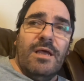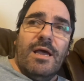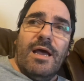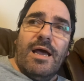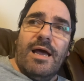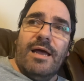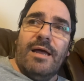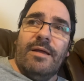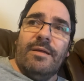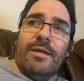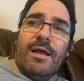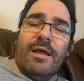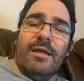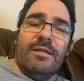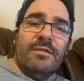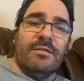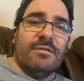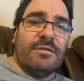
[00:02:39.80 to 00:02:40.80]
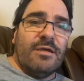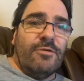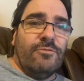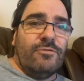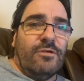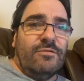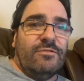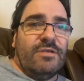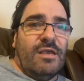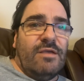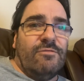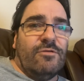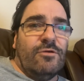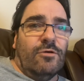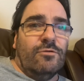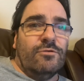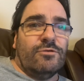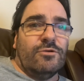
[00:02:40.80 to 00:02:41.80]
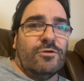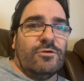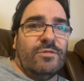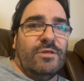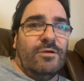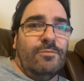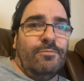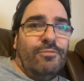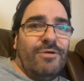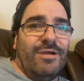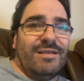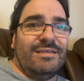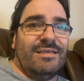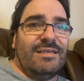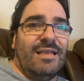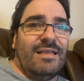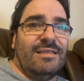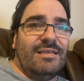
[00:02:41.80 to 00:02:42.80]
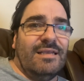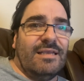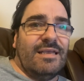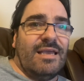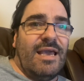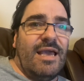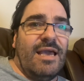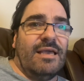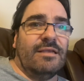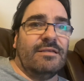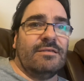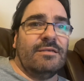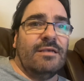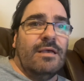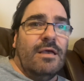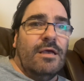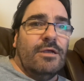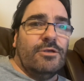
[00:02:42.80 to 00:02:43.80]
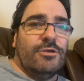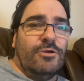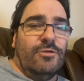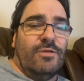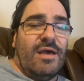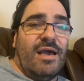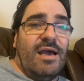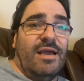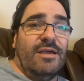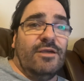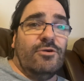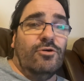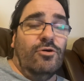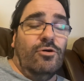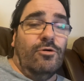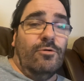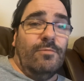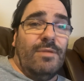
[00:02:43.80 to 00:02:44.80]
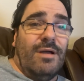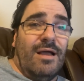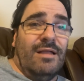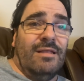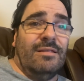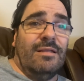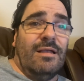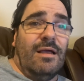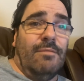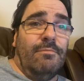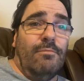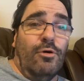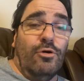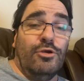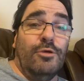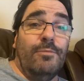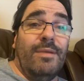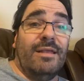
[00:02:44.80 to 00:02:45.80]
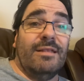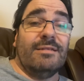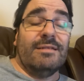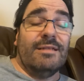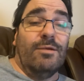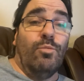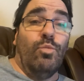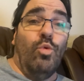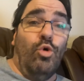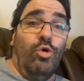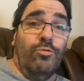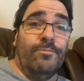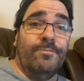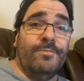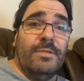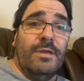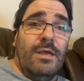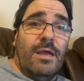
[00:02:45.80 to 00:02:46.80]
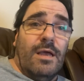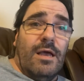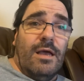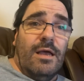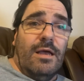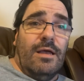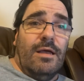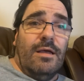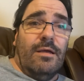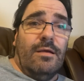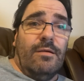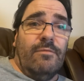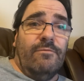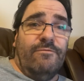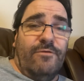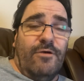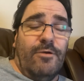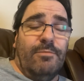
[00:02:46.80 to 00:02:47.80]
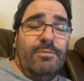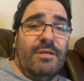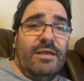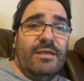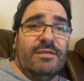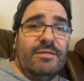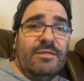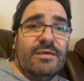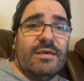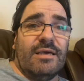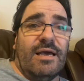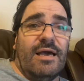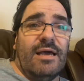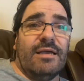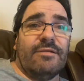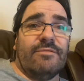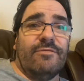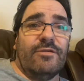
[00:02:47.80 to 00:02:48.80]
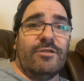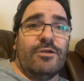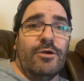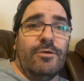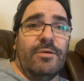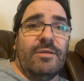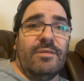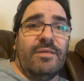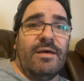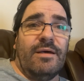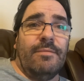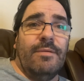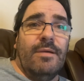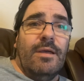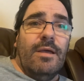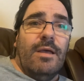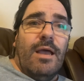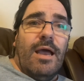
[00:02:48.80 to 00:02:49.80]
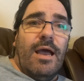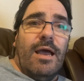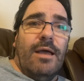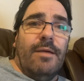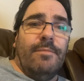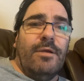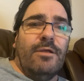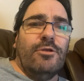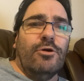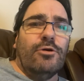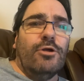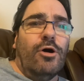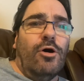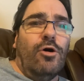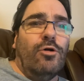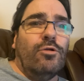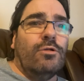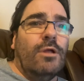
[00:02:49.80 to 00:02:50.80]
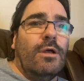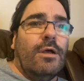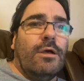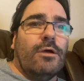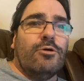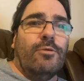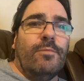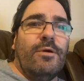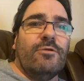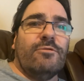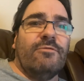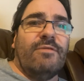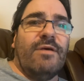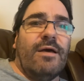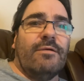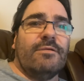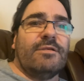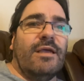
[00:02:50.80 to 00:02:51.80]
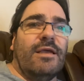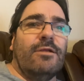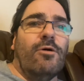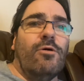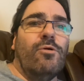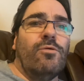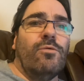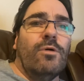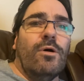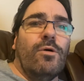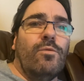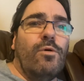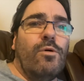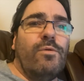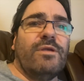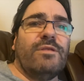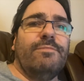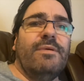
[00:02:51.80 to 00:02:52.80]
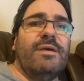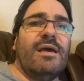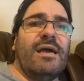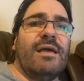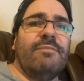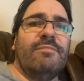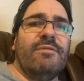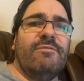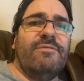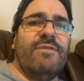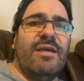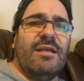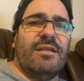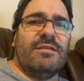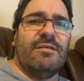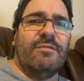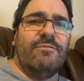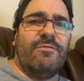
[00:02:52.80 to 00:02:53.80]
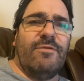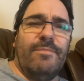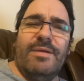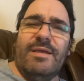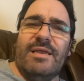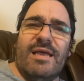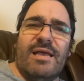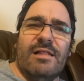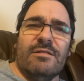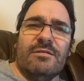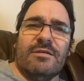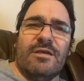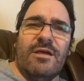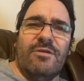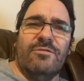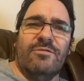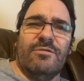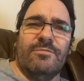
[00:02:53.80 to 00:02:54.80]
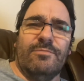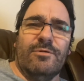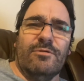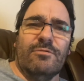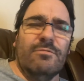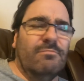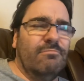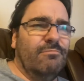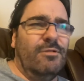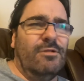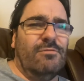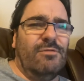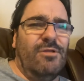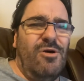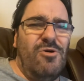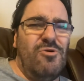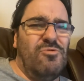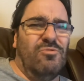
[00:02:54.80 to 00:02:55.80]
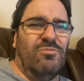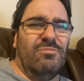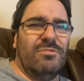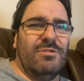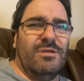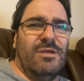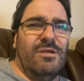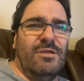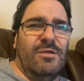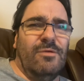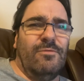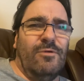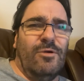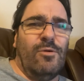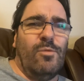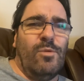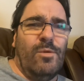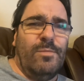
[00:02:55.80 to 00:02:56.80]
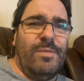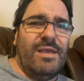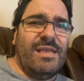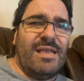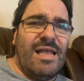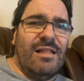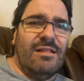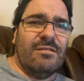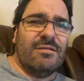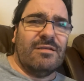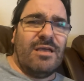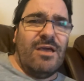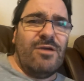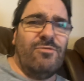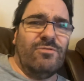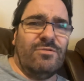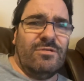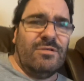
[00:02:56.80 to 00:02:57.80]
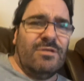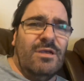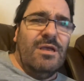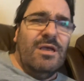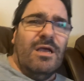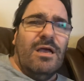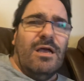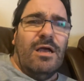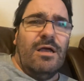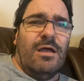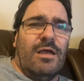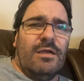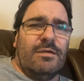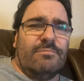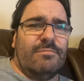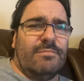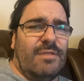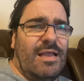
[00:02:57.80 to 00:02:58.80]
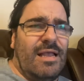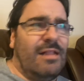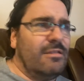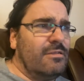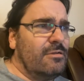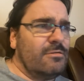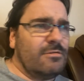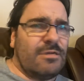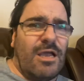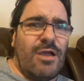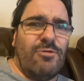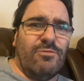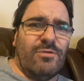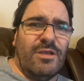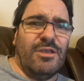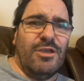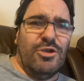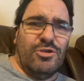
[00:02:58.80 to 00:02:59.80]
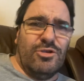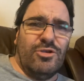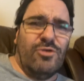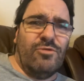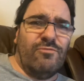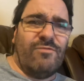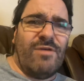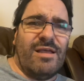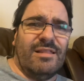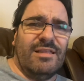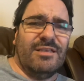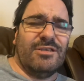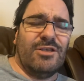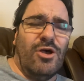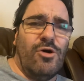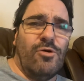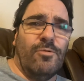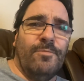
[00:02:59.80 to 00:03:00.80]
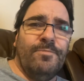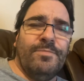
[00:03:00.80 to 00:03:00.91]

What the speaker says: And Councillor Steve Jones took the unprecedented case to the High Court and monumentally won. And fair play to the guy for doing that. And Donna Hall come out of that saying, "Oh, woe is me, I am the victim for being held accountable." No, you were being held account, and you so rightly so.